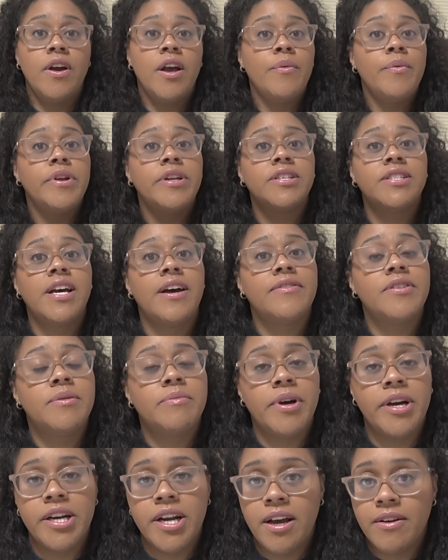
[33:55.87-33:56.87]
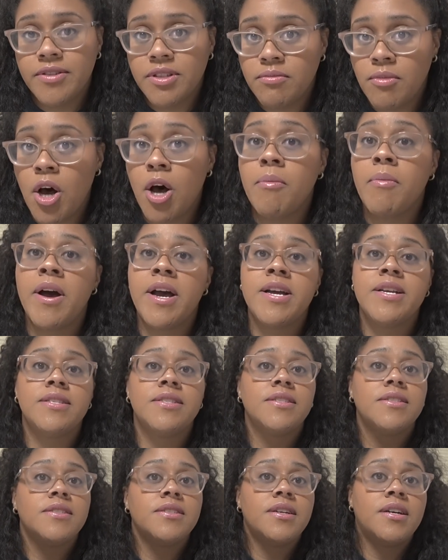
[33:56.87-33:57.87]
And we just have to bite off small
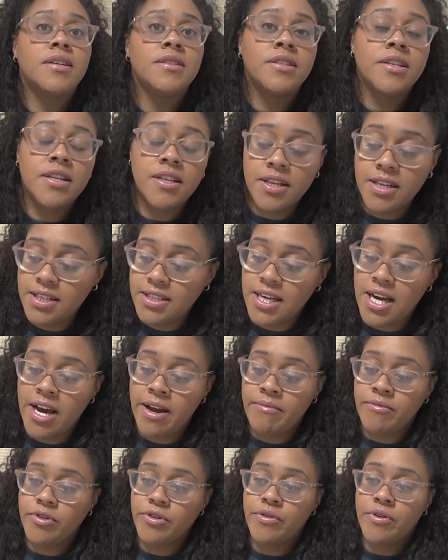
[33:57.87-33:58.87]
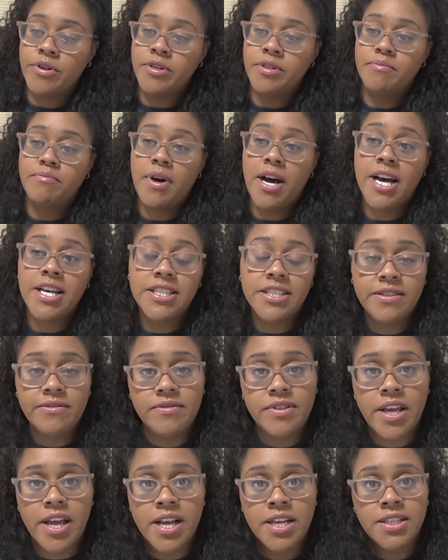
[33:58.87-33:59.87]
bites a little at a time toward positive
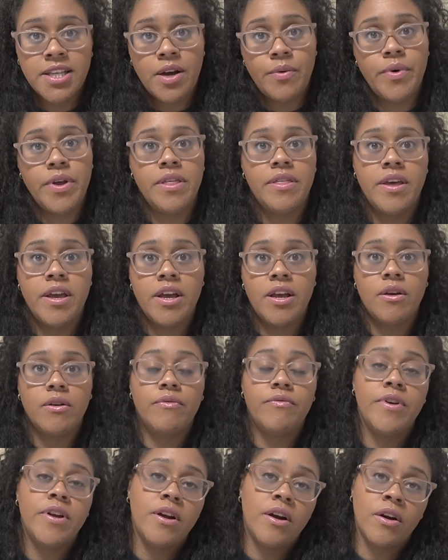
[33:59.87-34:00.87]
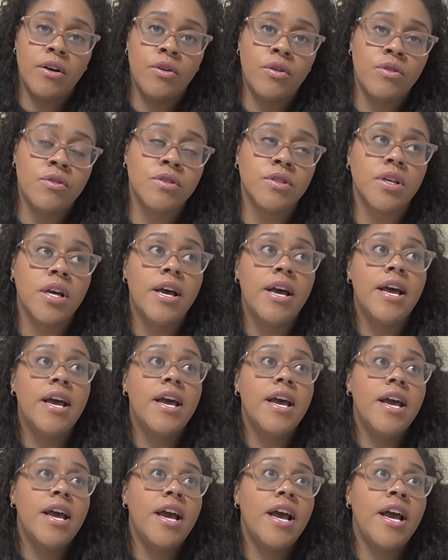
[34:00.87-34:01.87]
things that we think fit our goals
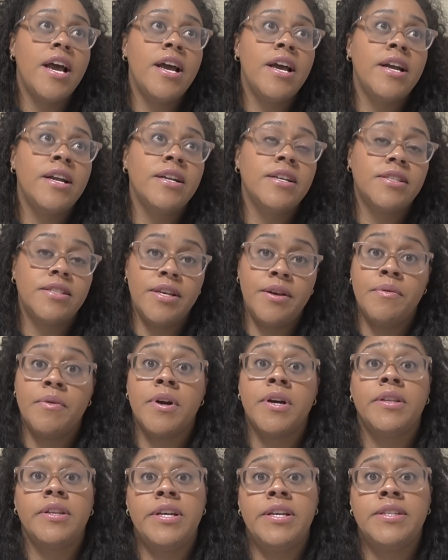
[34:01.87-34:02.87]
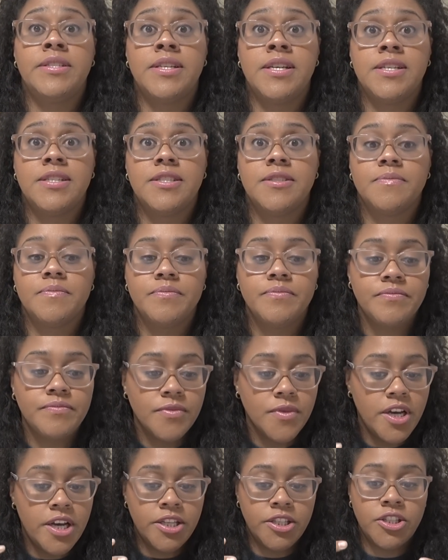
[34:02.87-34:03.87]
and see where it leads us.
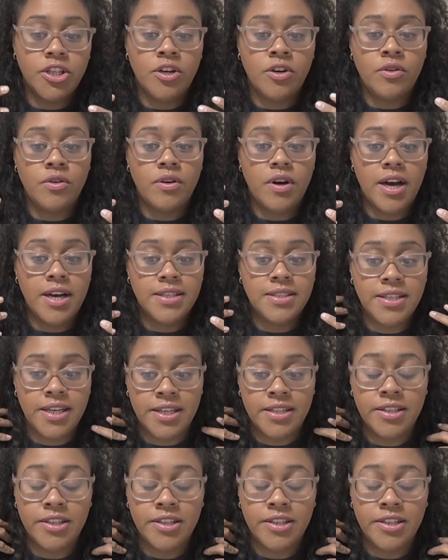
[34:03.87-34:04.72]
And so I said